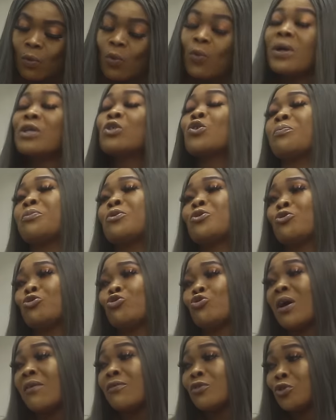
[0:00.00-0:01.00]
we were supposed to
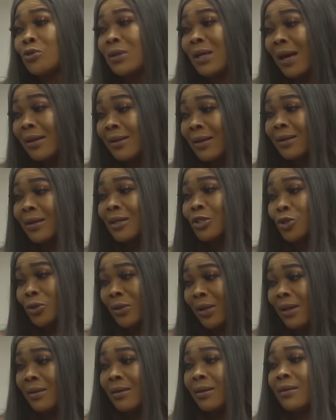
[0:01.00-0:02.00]
travel to Canada
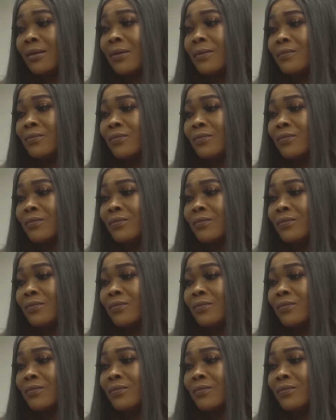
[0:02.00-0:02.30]
together